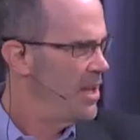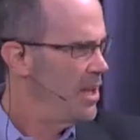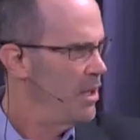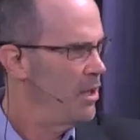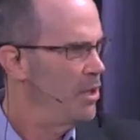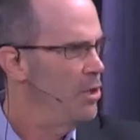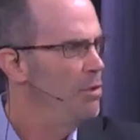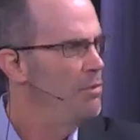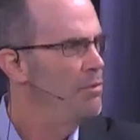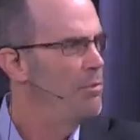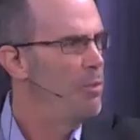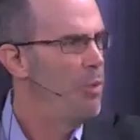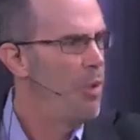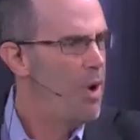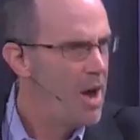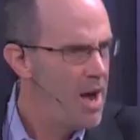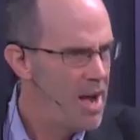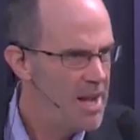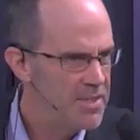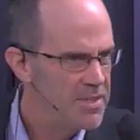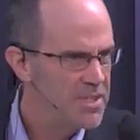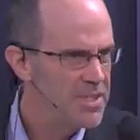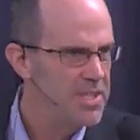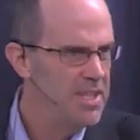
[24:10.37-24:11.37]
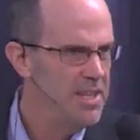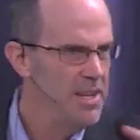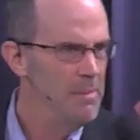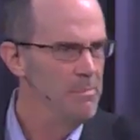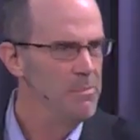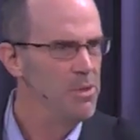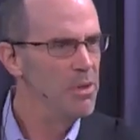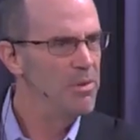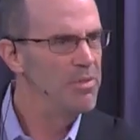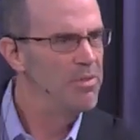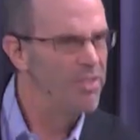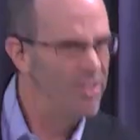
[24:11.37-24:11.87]
You've watched
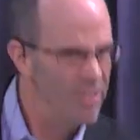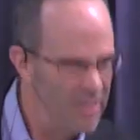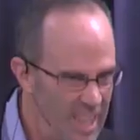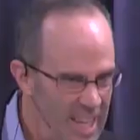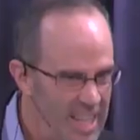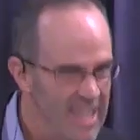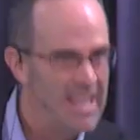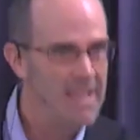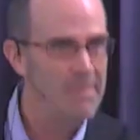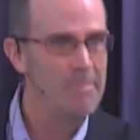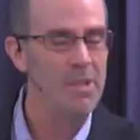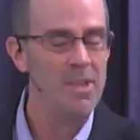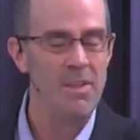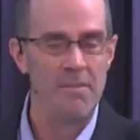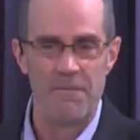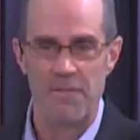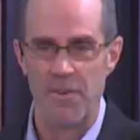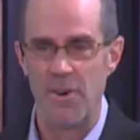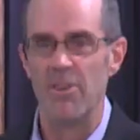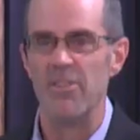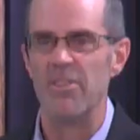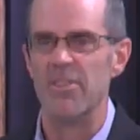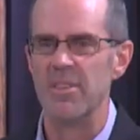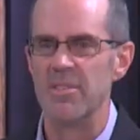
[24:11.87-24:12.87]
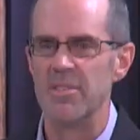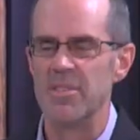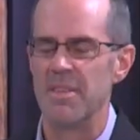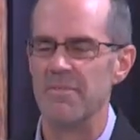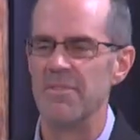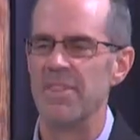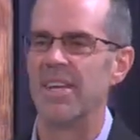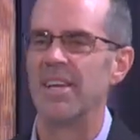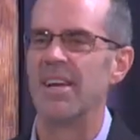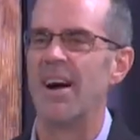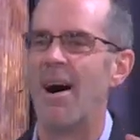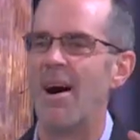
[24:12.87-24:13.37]
him. You've seen him in the furtherance of
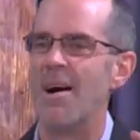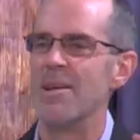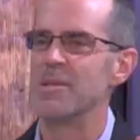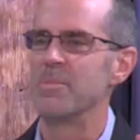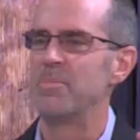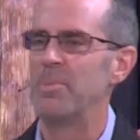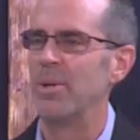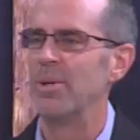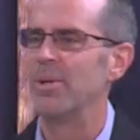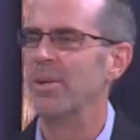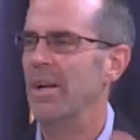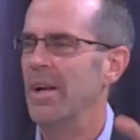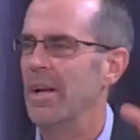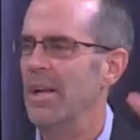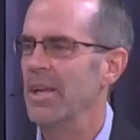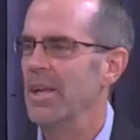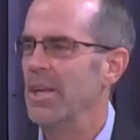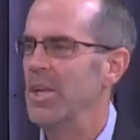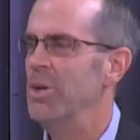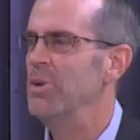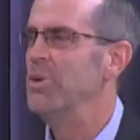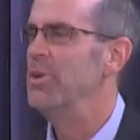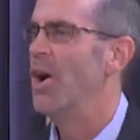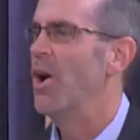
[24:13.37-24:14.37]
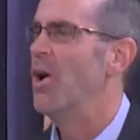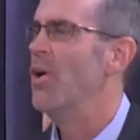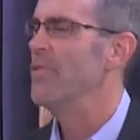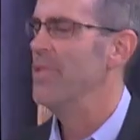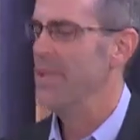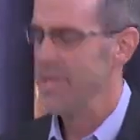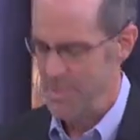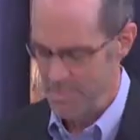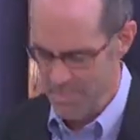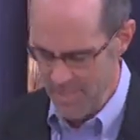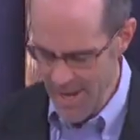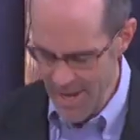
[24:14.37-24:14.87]
the gospel. You know
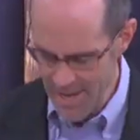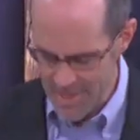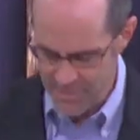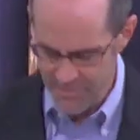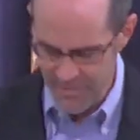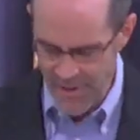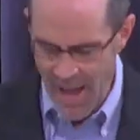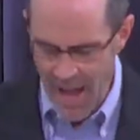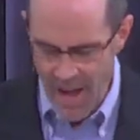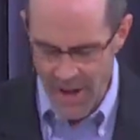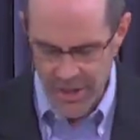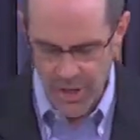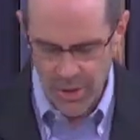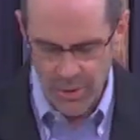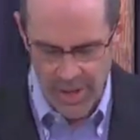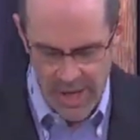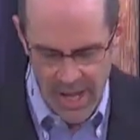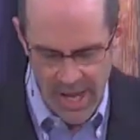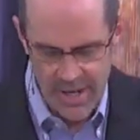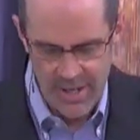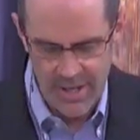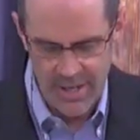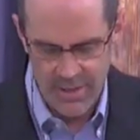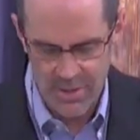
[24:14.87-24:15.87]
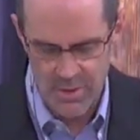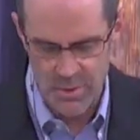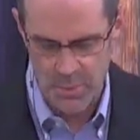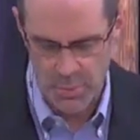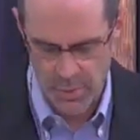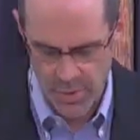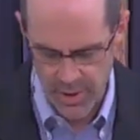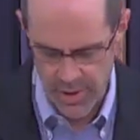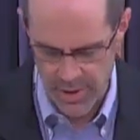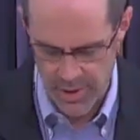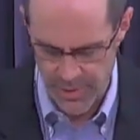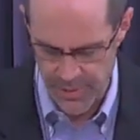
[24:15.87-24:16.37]
this man's value and his
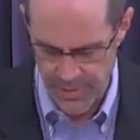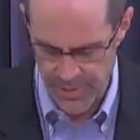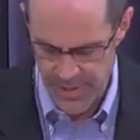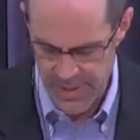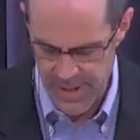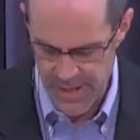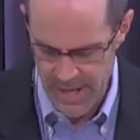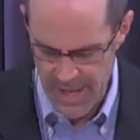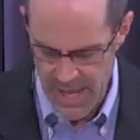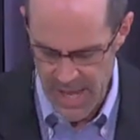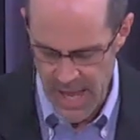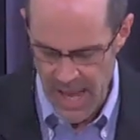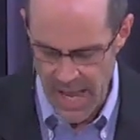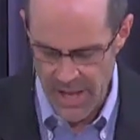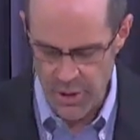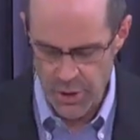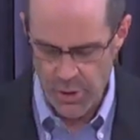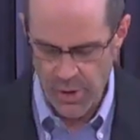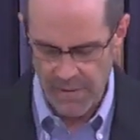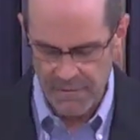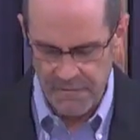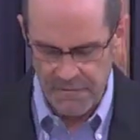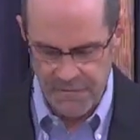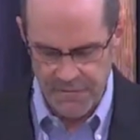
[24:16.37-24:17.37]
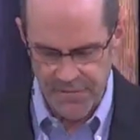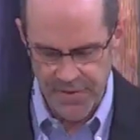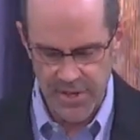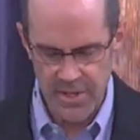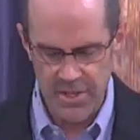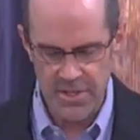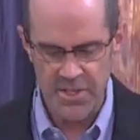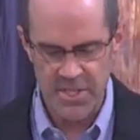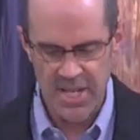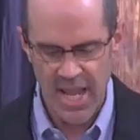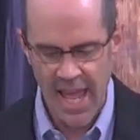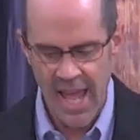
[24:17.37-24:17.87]
worth. And you have
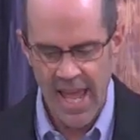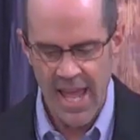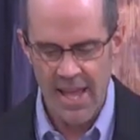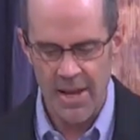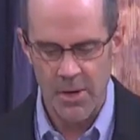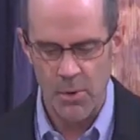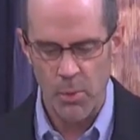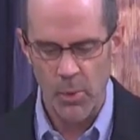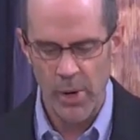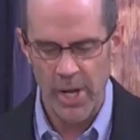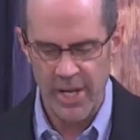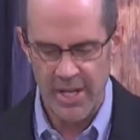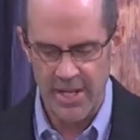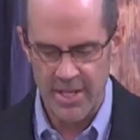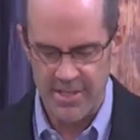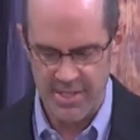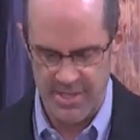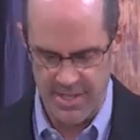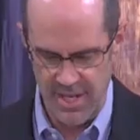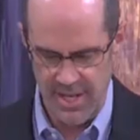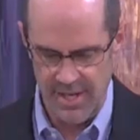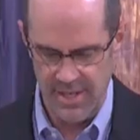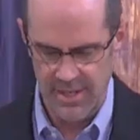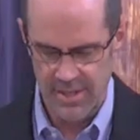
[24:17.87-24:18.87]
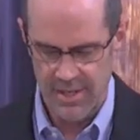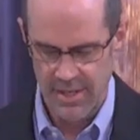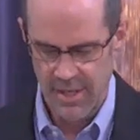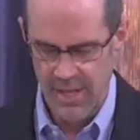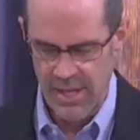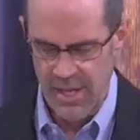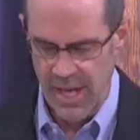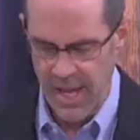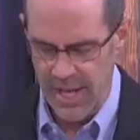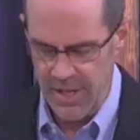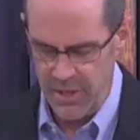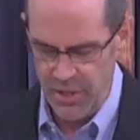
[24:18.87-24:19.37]
firsthand witnessed it.
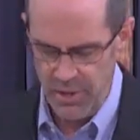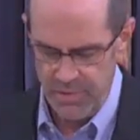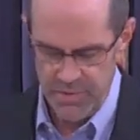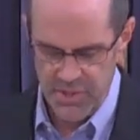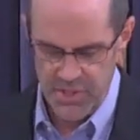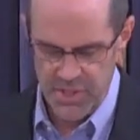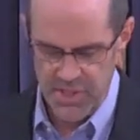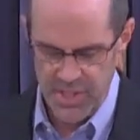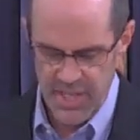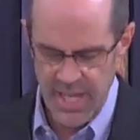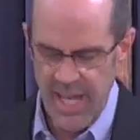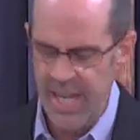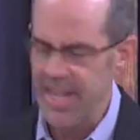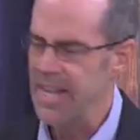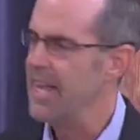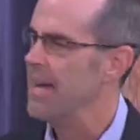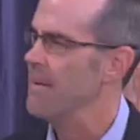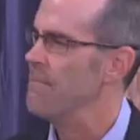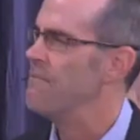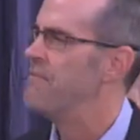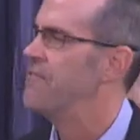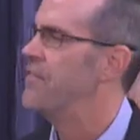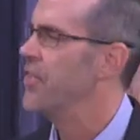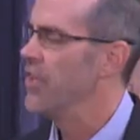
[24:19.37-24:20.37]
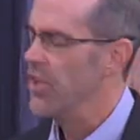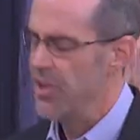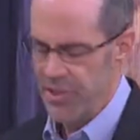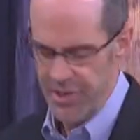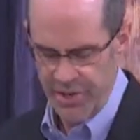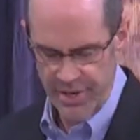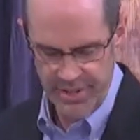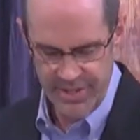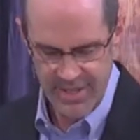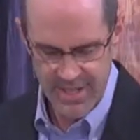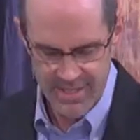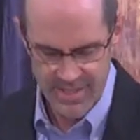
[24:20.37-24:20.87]
And you've seen him
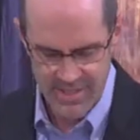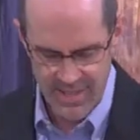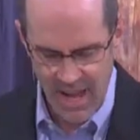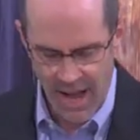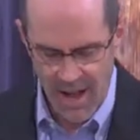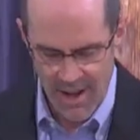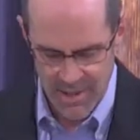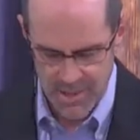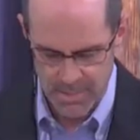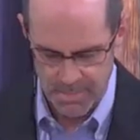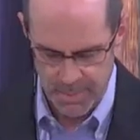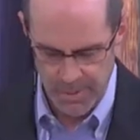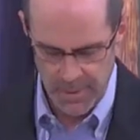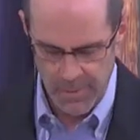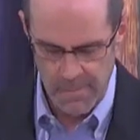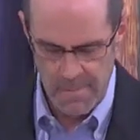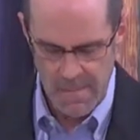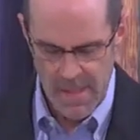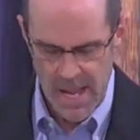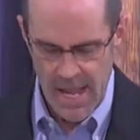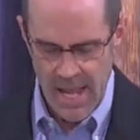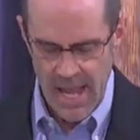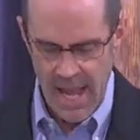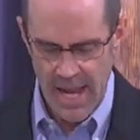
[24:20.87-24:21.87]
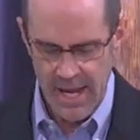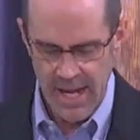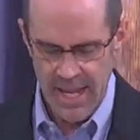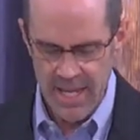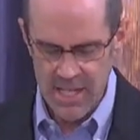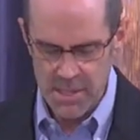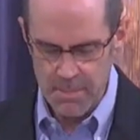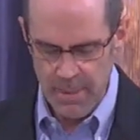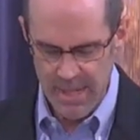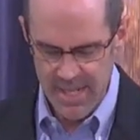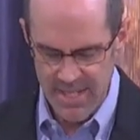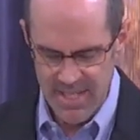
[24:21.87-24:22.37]
furthering this gospel. And
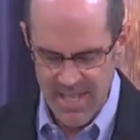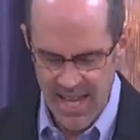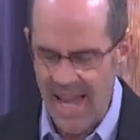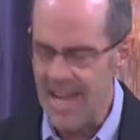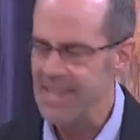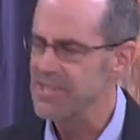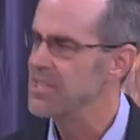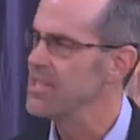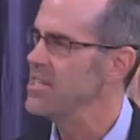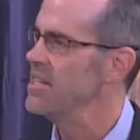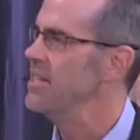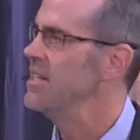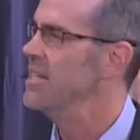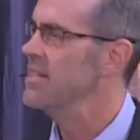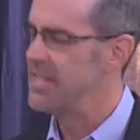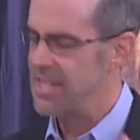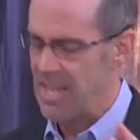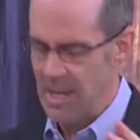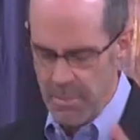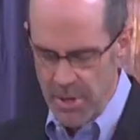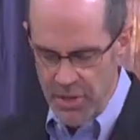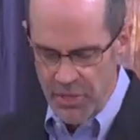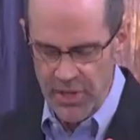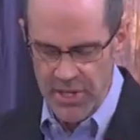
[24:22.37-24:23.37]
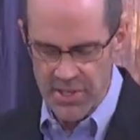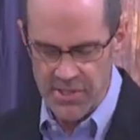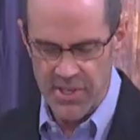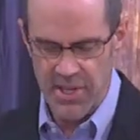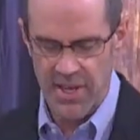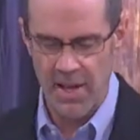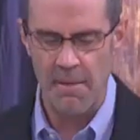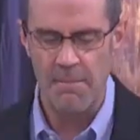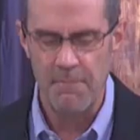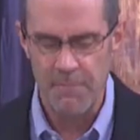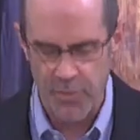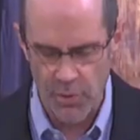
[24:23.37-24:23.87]
he's been tested, and Timothy's
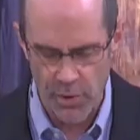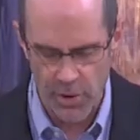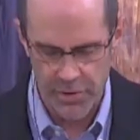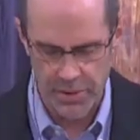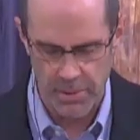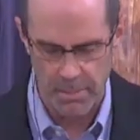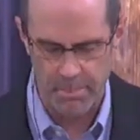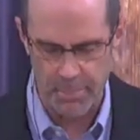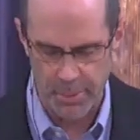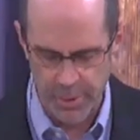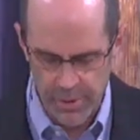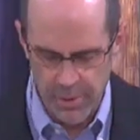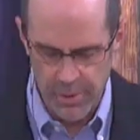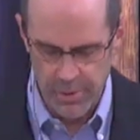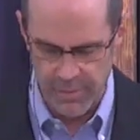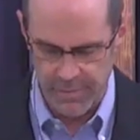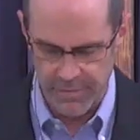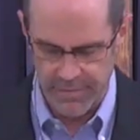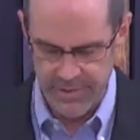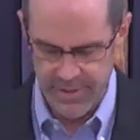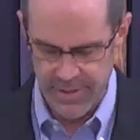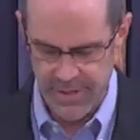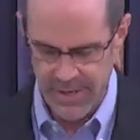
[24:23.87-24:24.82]
come forth approved.